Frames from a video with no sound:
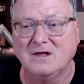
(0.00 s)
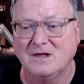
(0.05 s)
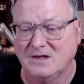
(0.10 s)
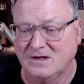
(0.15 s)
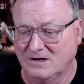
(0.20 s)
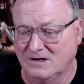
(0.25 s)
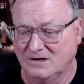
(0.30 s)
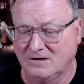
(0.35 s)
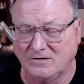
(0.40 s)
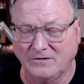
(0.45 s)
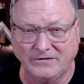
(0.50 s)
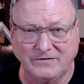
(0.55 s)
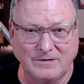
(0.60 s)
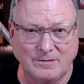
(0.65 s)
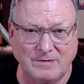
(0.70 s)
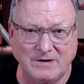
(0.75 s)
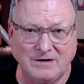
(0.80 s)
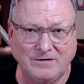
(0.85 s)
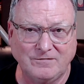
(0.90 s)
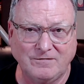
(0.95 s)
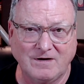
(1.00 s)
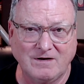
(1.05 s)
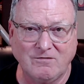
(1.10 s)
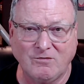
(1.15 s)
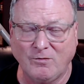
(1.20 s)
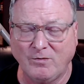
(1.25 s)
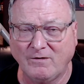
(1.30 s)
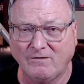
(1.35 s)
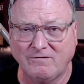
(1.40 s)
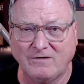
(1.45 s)
on some of these
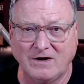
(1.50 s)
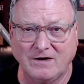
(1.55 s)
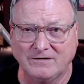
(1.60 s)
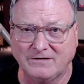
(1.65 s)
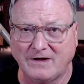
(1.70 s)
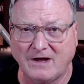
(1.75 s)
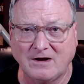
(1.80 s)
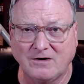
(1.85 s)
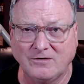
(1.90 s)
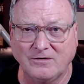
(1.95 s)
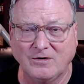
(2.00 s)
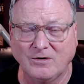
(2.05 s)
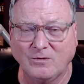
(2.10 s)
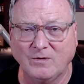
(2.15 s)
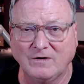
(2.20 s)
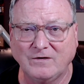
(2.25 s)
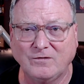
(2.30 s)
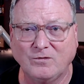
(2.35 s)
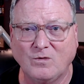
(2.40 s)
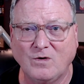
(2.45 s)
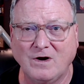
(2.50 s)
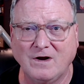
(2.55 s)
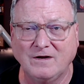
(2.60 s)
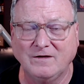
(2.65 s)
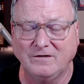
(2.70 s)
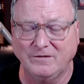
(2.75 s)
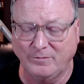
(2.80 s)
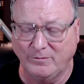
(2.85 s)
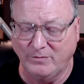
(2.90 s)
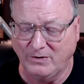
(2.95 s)
flavor profiles. I don't know which
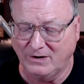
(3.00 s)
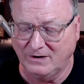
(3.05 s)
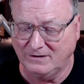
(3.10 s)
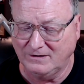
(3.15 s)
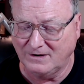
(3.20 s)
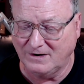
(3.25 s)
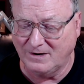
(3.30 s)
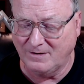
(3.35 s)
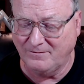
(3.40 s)
ones, but